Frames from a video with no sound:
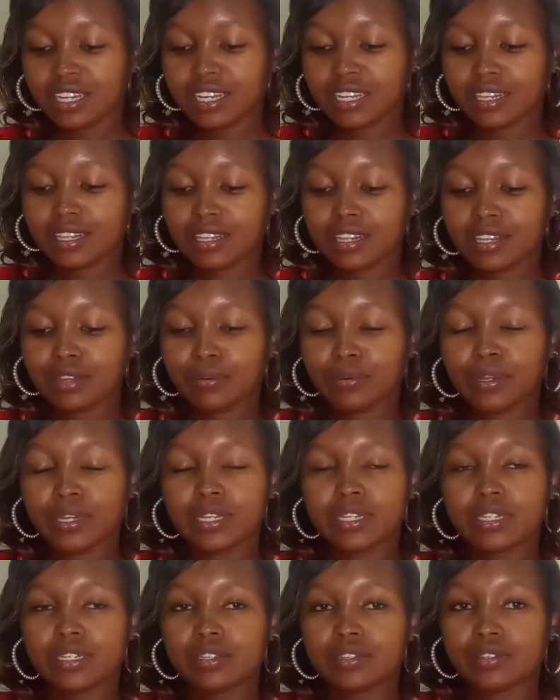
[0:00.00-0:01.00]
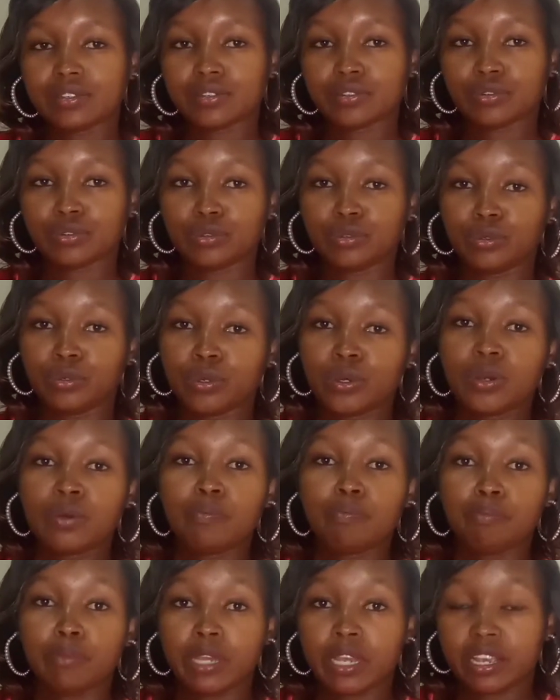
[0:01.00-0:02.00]
The other way is to
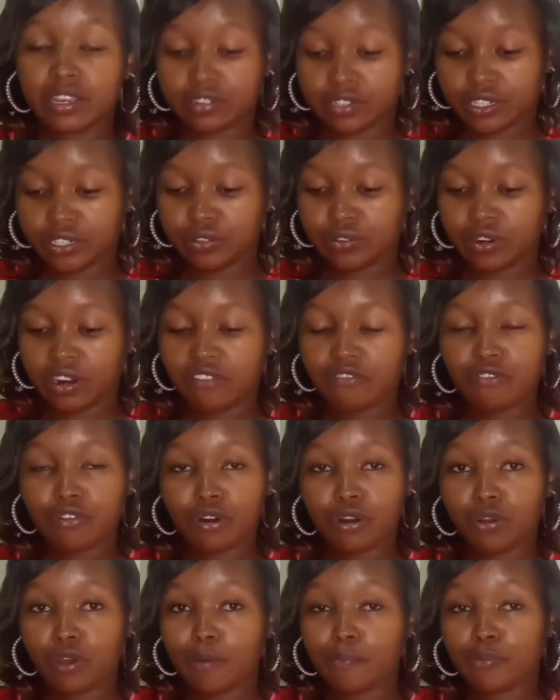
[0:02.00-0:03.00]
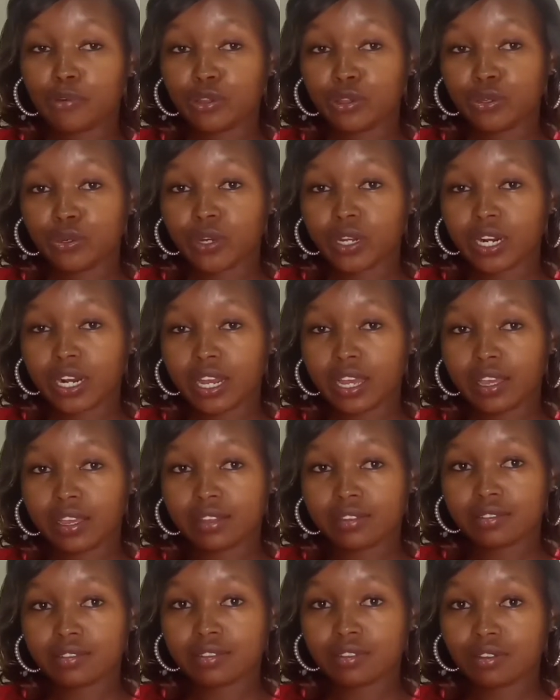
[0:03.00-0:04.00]
make regular follow-up with your
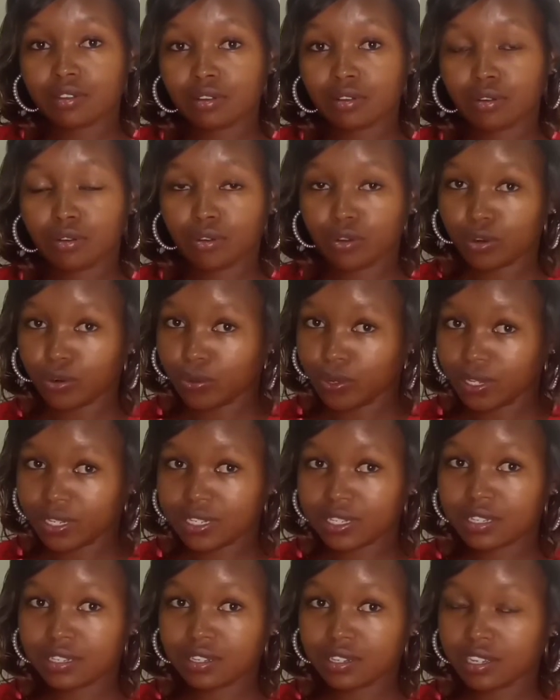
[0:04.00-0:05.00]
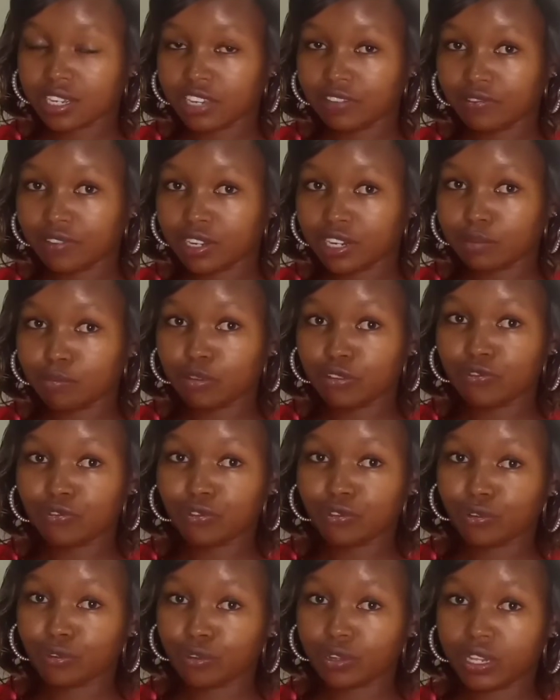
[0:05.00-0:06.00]
clients, always, even
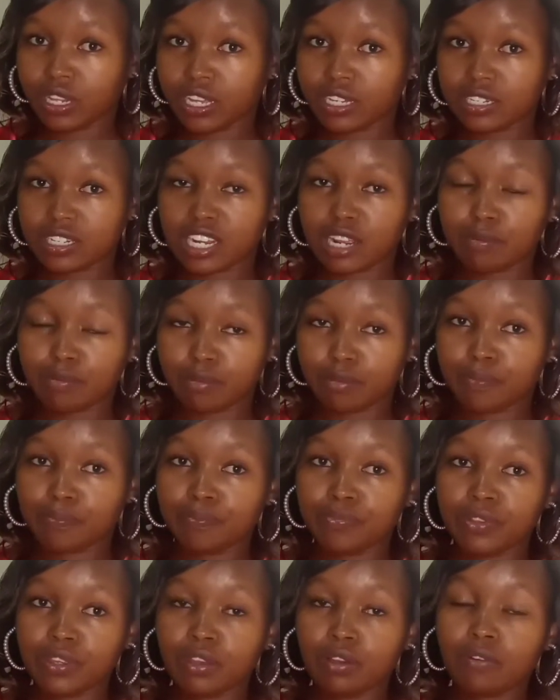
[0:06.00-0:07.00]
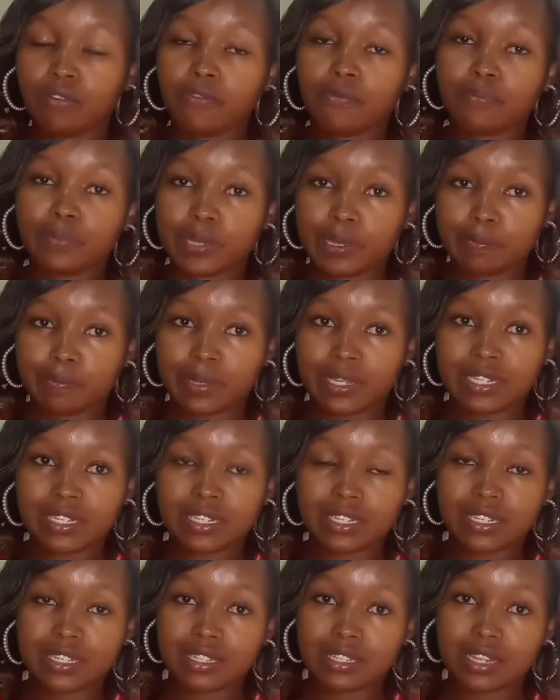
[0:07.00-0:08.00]
before their time of payment
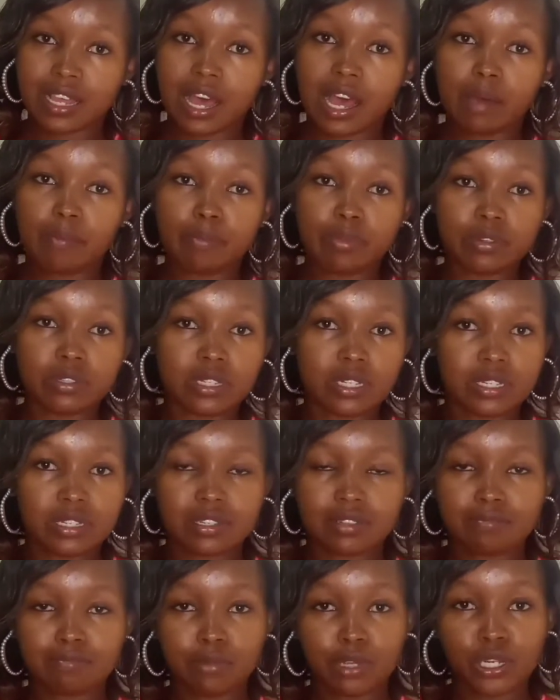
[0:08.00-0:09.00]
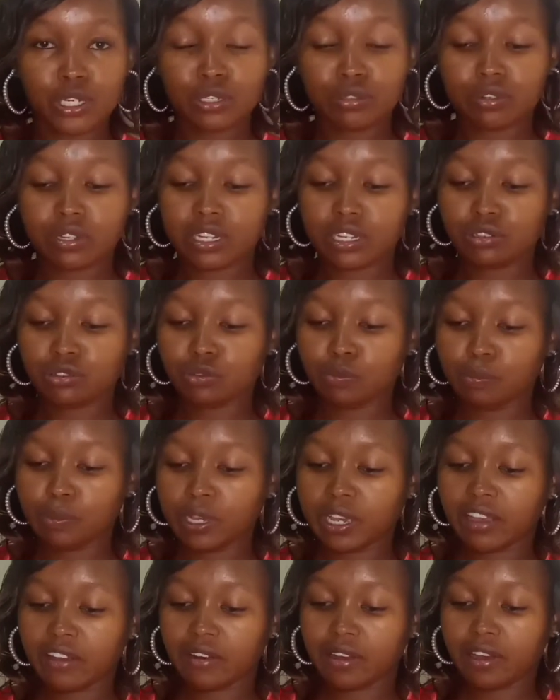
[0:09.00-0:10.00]
is up. Just make sure that you
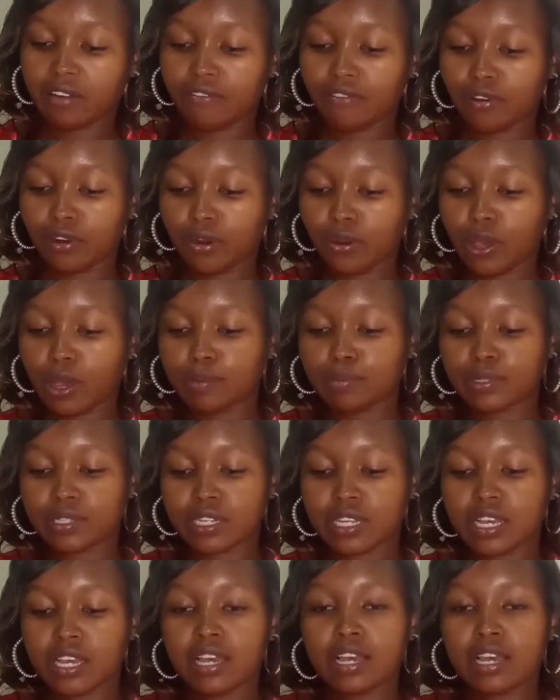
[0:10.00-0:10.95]
make follow-ups,